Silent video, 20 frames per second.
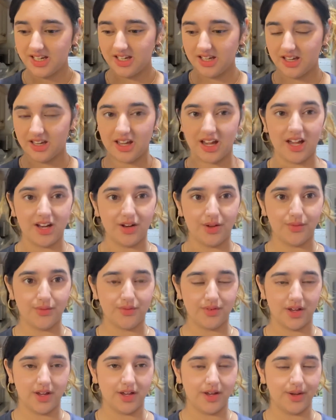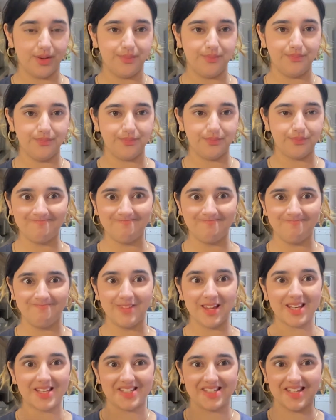kind of
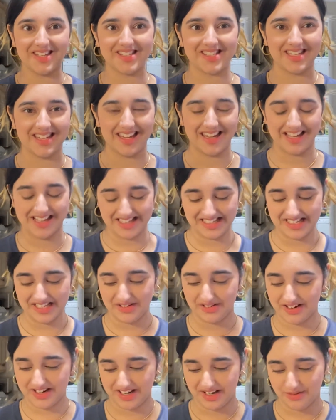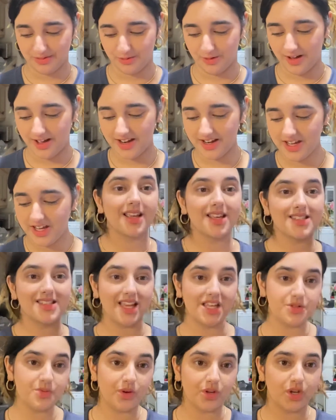mixed seasonings already in one, because
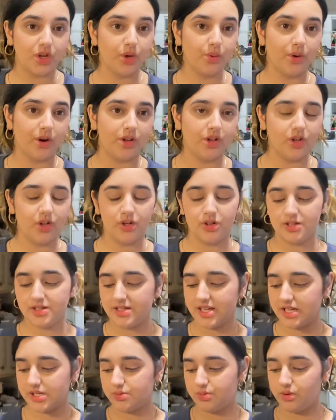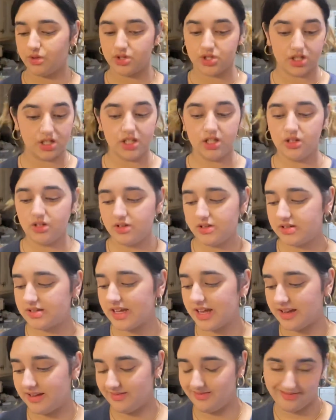that's what Kyuwon used, that's what she used,
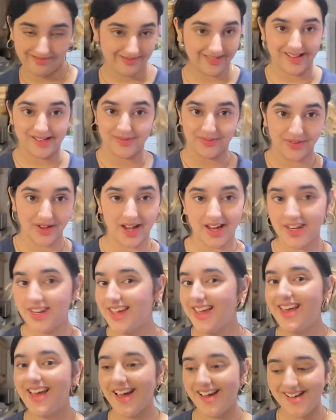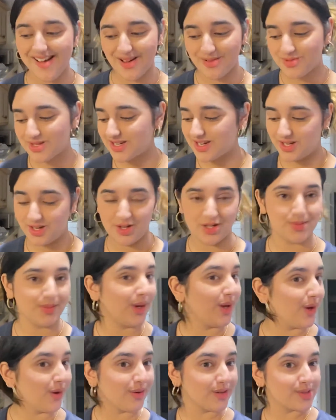and that's fine. I'm just gonna use
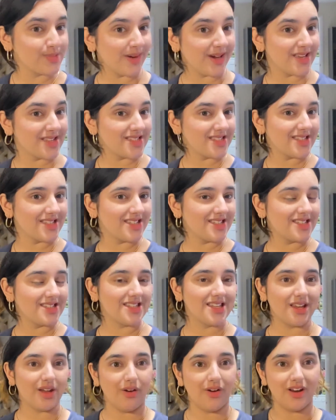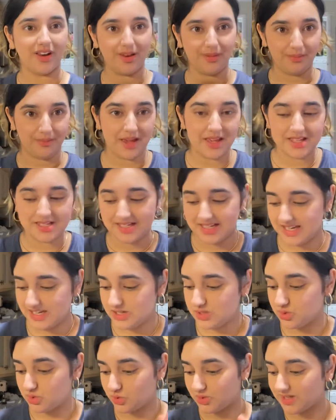my own spices already mixed
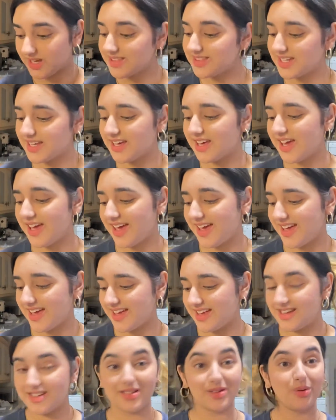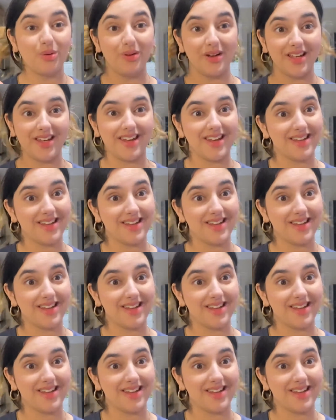in together and call it a